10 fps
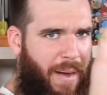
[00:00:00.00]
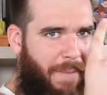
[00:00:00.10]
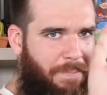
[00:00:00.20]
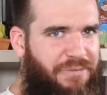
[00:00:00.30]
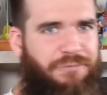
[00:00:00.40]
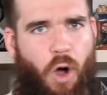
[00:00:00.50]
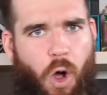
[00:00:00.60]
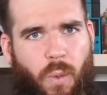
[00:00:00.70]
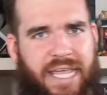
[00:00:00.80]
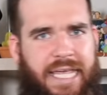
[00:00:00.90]
But
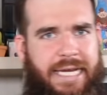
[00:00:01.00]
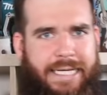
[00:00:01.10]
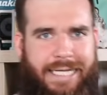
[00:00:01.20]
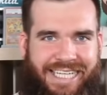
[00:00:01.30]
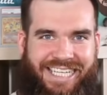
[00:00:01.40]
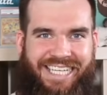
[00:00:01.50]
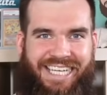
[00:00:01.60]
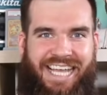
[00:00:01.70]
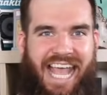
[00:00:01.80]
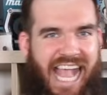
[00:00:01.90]
before we hit
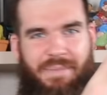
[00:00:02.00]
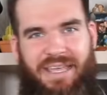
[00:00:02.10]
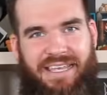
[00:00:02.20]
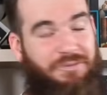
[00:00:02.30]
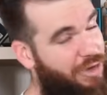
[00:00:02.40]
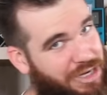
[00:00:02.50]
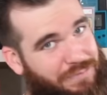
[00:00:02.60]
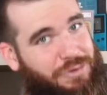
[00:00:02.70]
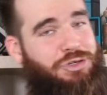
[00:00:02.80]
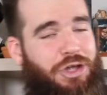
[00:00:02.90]
Emmy, friend
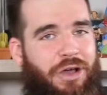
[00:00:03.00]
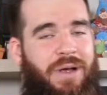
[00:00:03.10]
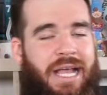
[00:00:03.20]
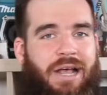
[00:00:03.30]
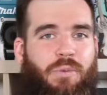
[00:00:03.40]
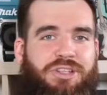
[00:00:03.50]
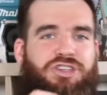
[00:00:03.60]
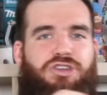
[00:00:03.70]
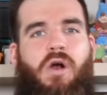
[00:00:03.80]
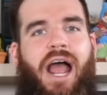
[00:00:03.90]
of the show, with
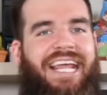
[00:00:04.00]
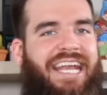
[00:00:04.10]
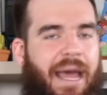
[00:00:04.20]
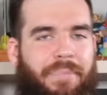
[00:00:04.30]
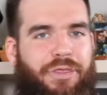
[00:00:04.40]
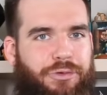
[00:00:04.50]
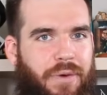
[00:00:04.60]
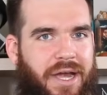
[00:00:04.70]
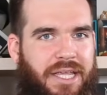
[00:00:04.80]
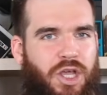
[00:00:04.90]
strike number
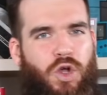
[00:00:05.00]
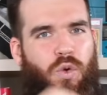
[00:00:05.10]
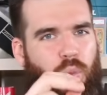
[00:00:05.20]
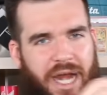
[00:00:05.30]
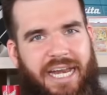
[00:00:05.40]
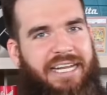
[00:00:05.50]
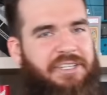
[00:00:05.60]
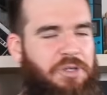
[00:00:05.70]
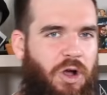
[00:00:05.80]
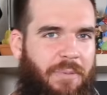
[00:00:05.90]
3, we need to
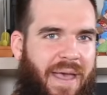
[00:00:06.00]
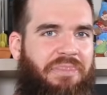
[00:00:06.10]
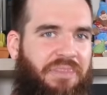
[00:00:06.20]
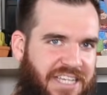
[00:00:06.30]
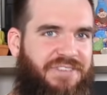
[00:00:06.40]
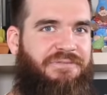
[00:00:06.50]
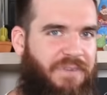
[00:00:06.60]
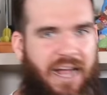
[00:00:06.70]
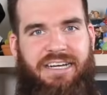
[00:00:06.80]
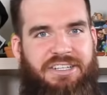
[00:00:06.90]
talk about this
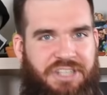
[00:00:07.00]
fucking